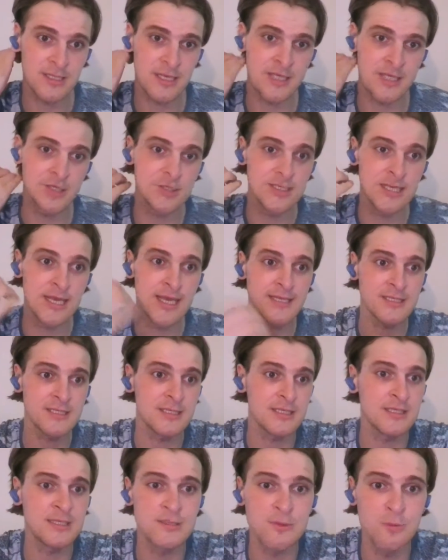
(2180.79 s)
like you say,
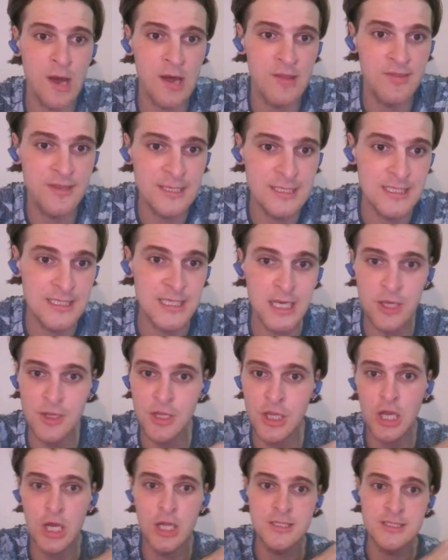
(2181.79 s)
it's the wealthiest league on
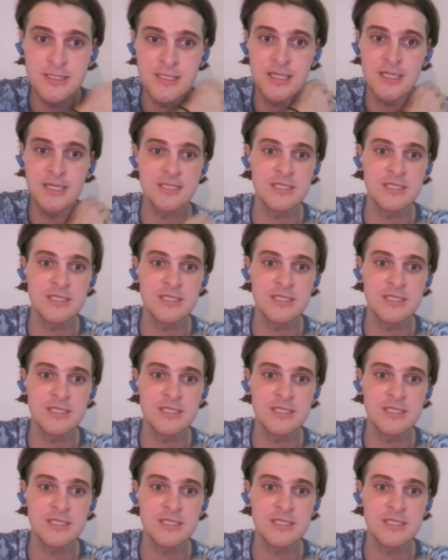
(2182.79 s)
the continent.